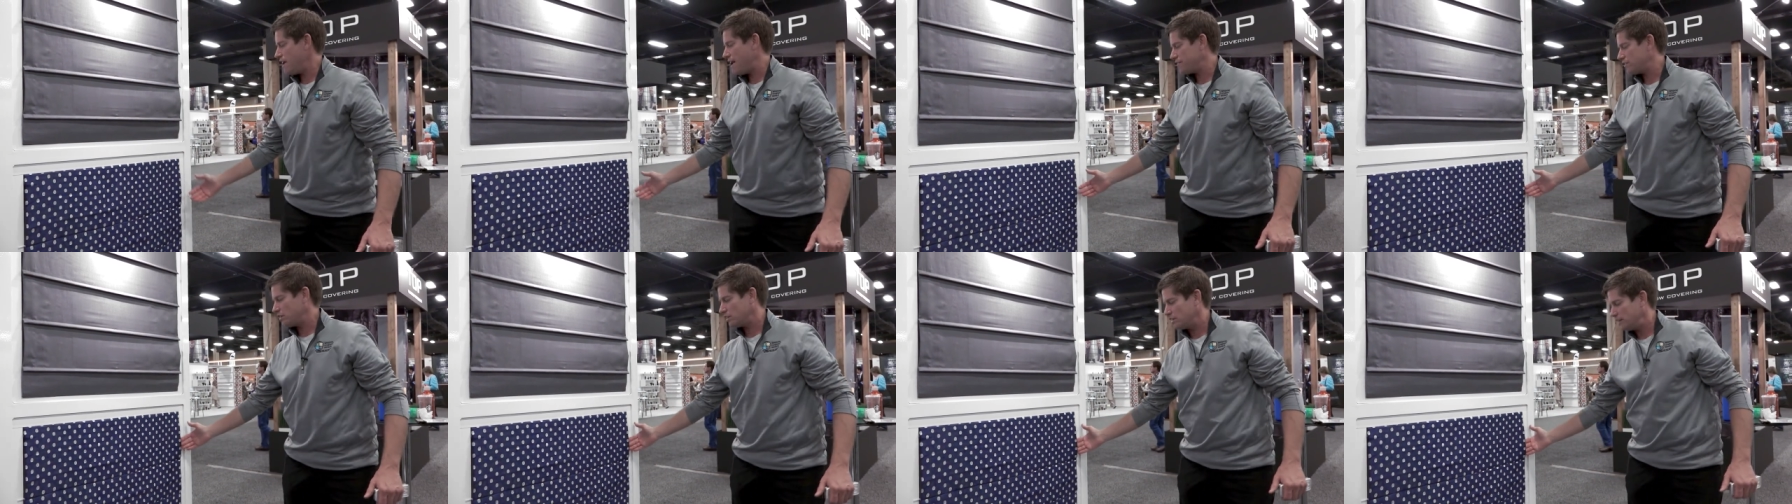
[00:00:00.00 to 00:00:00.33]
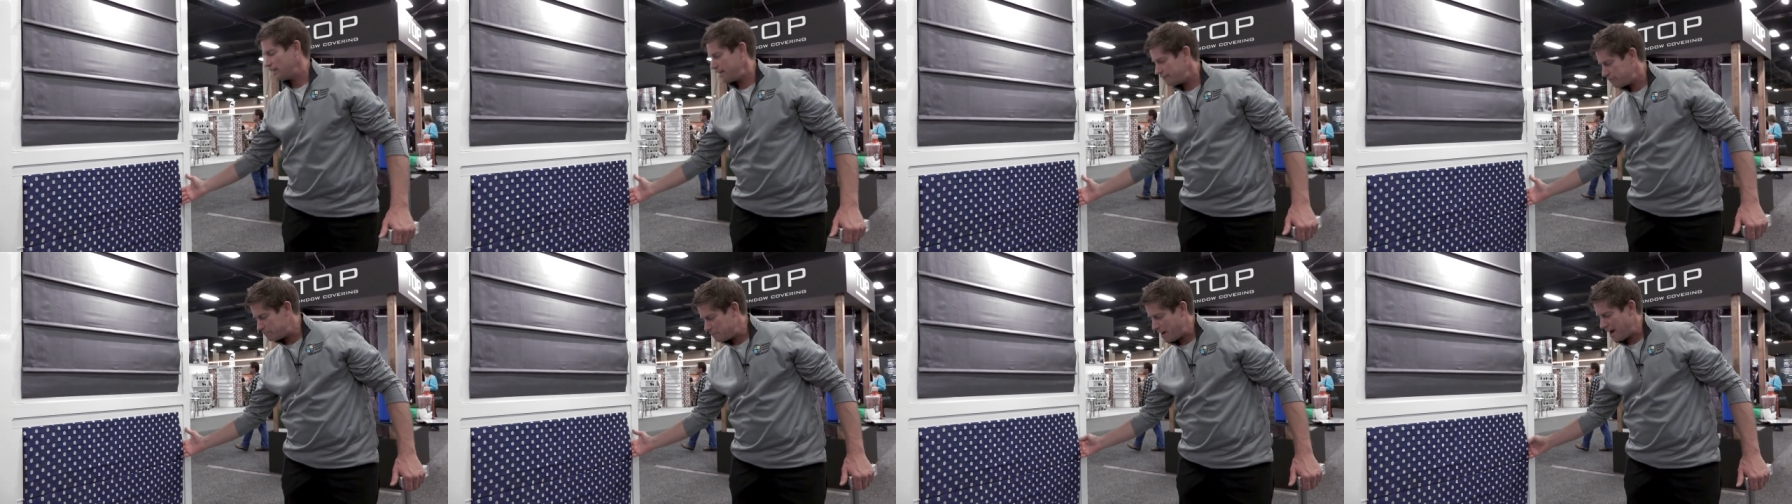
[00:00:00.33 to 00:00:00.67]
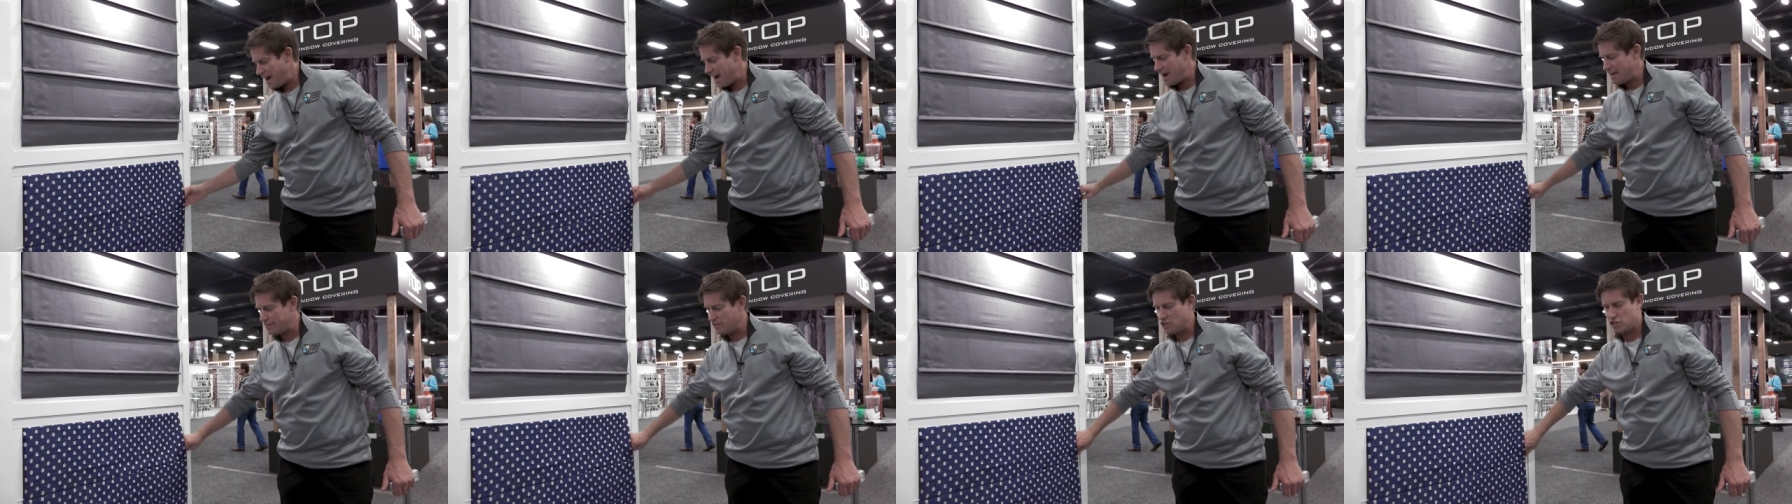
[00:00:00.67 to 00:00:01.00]
have to lift
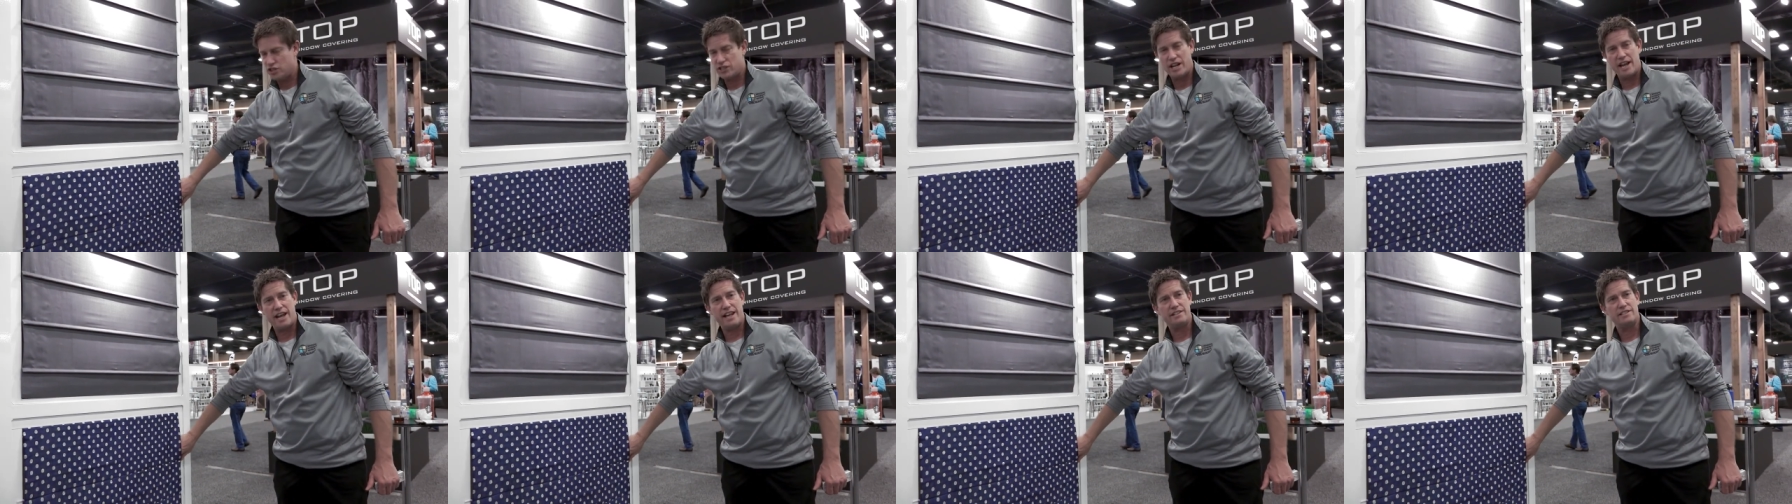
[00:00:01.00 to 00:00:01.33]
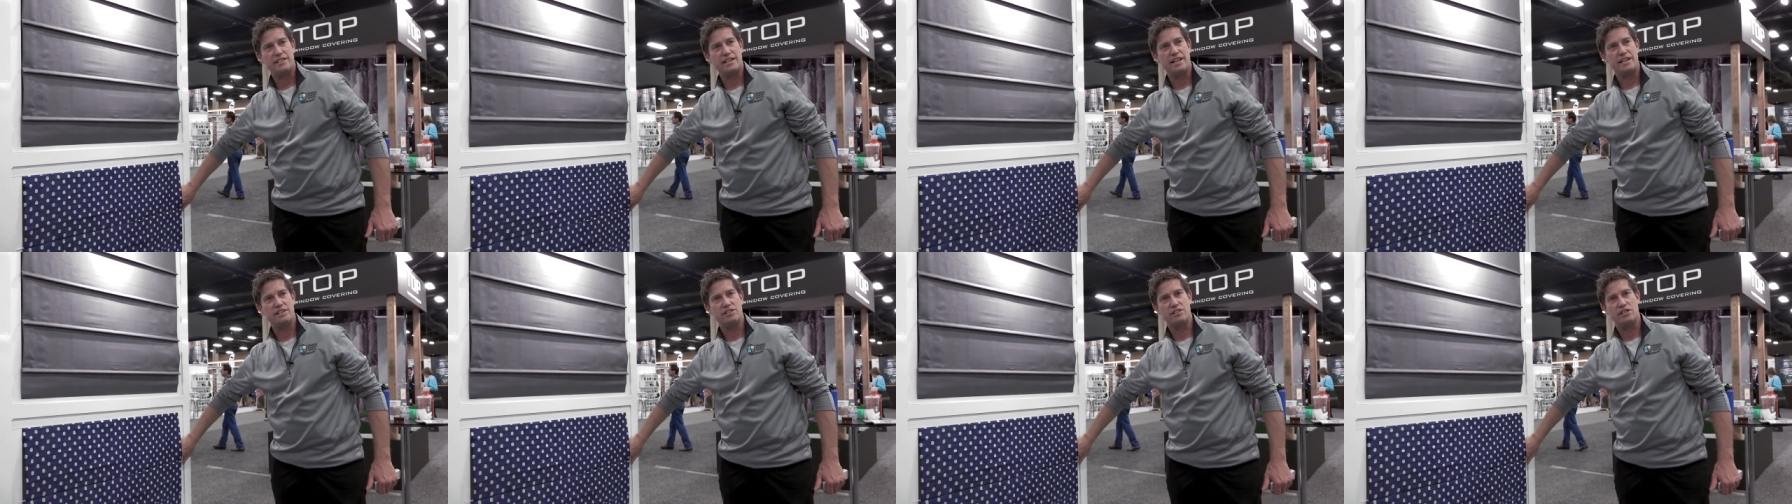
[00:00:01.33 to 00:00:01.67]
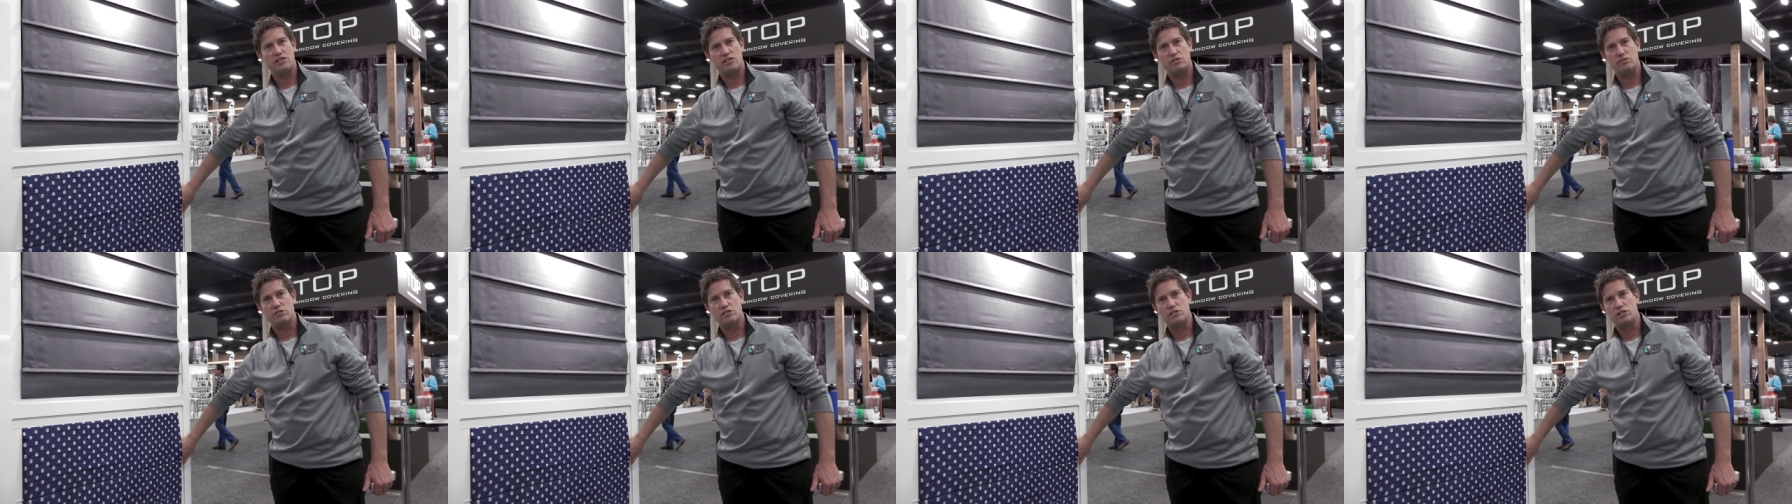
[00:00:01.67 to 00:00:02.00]
behind the shade to get to
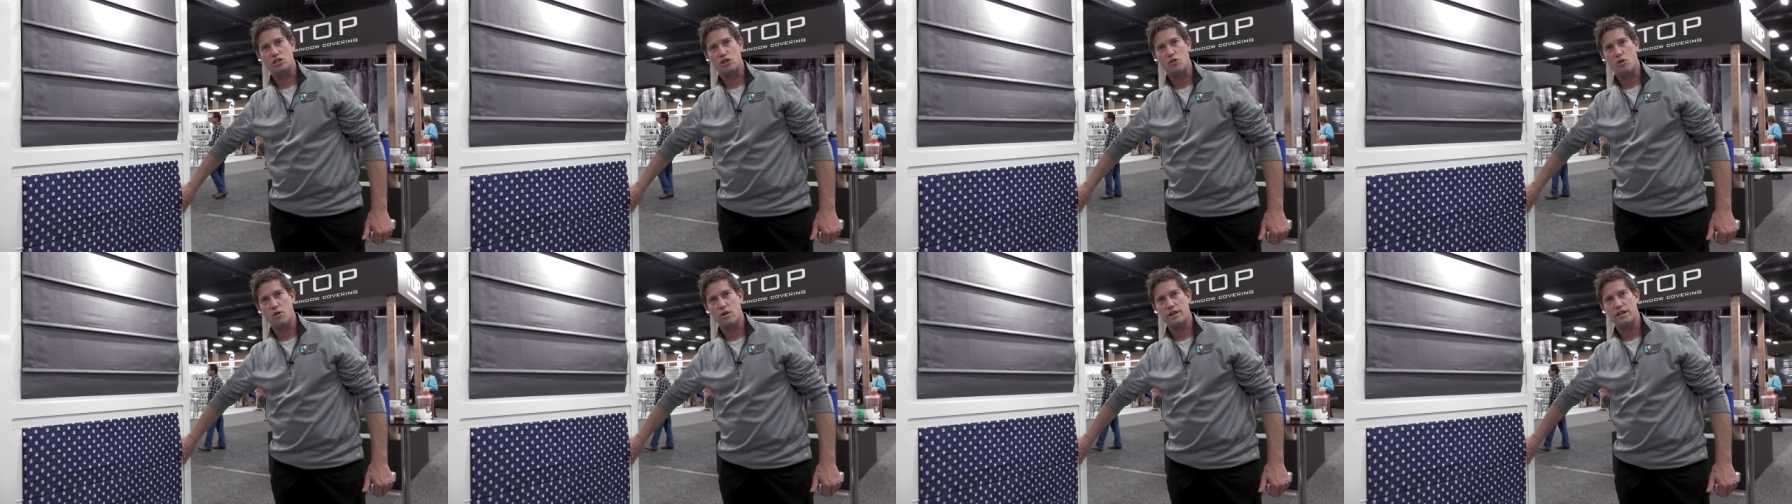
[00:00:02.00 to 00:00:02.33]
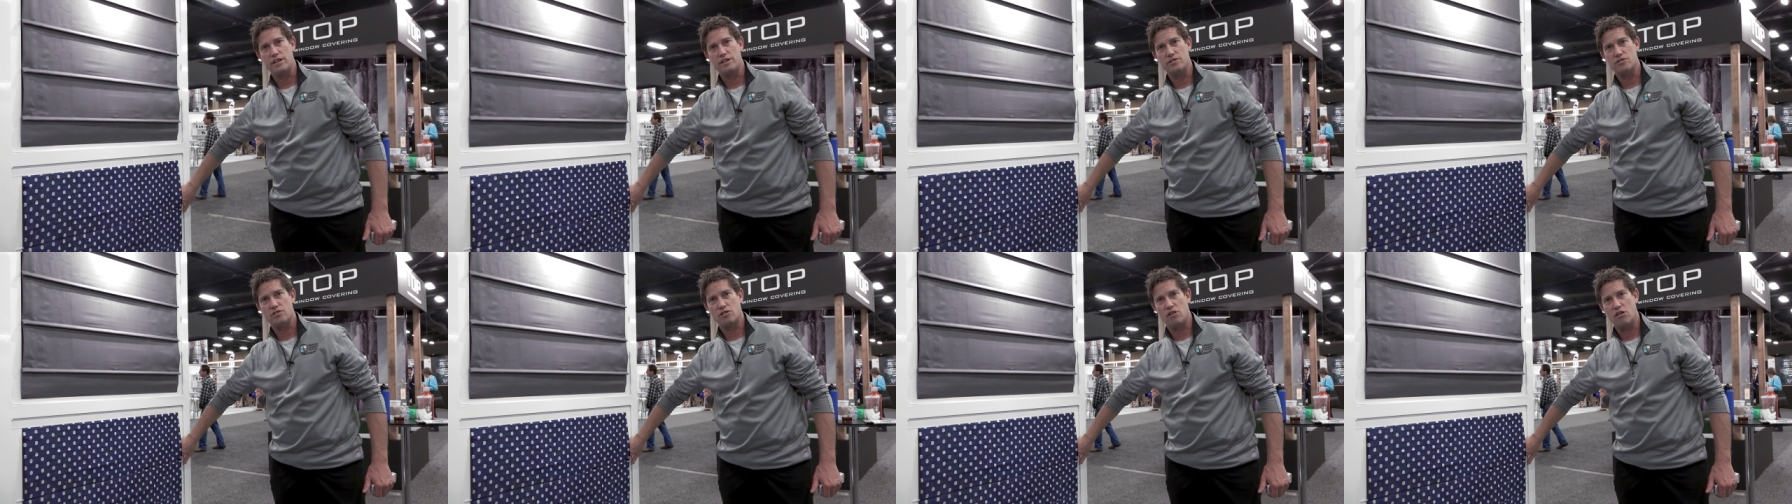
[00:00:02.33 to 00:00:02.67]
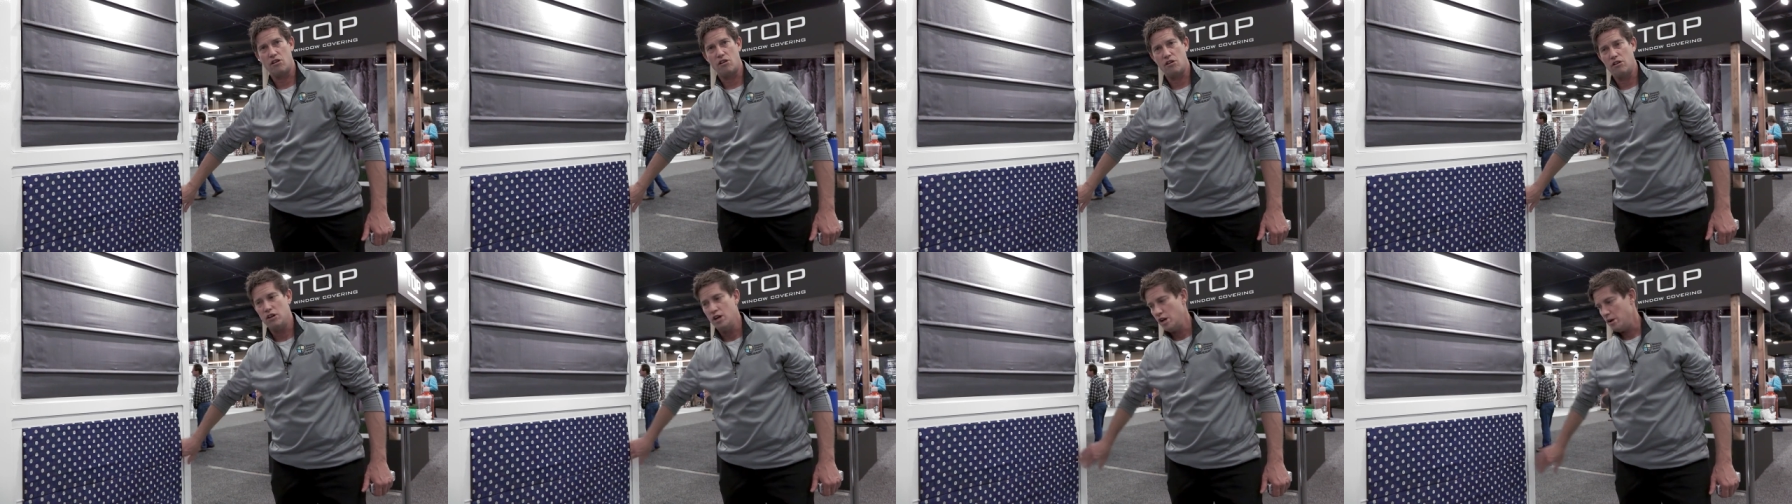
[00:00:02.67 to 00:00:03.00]
the to cord
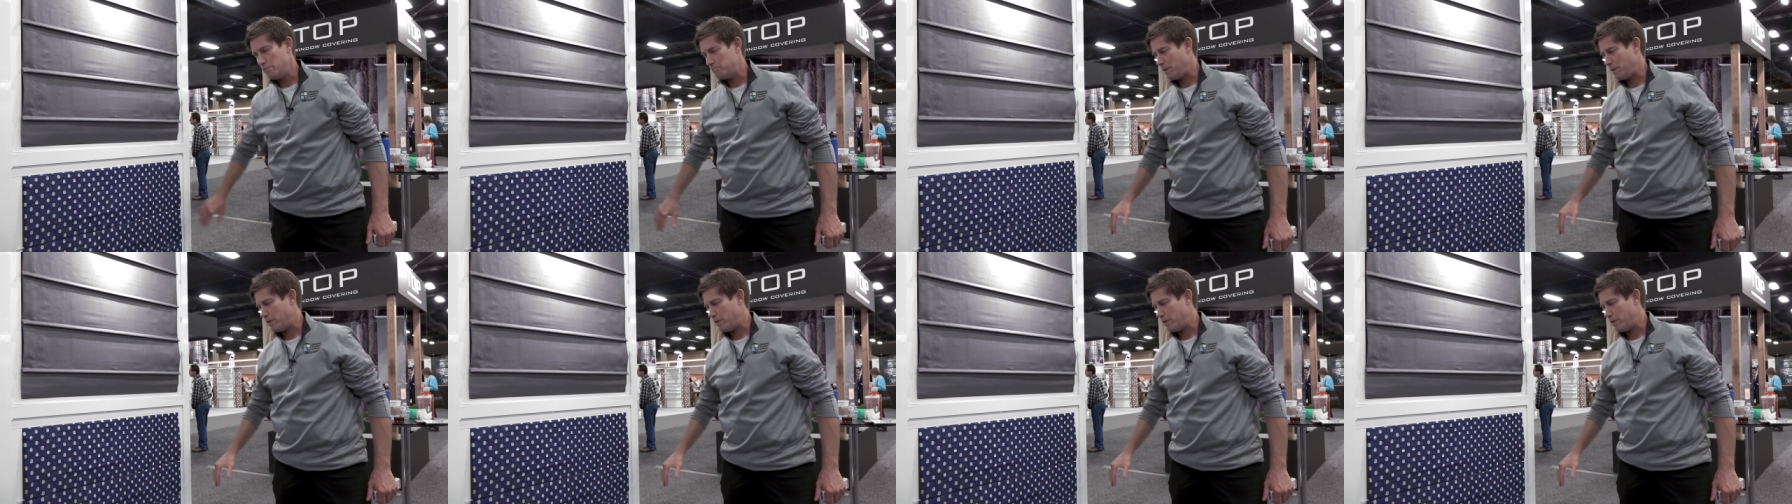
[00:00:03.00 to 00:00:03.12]
control,